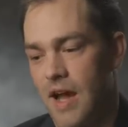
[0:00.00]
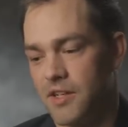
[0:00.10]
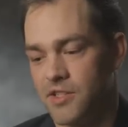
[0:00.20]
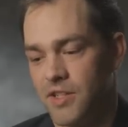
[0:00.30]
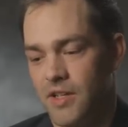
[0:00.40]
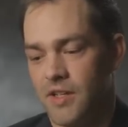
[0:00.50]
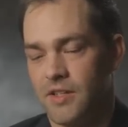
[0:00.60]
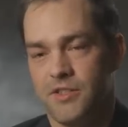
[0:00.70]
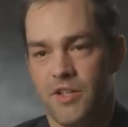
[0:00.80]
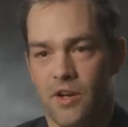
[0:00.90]

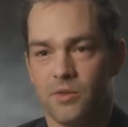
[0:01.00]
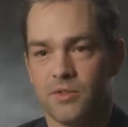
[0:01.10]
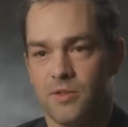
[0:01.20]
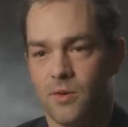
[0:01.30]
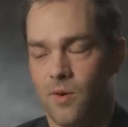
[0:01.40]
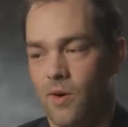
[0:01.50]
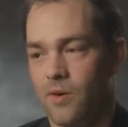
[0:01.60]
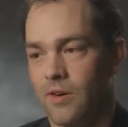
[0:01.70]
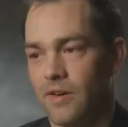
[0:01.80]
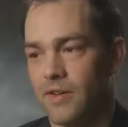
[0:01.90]
/ general store
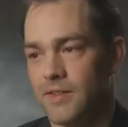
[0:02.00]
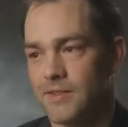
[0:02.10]
owner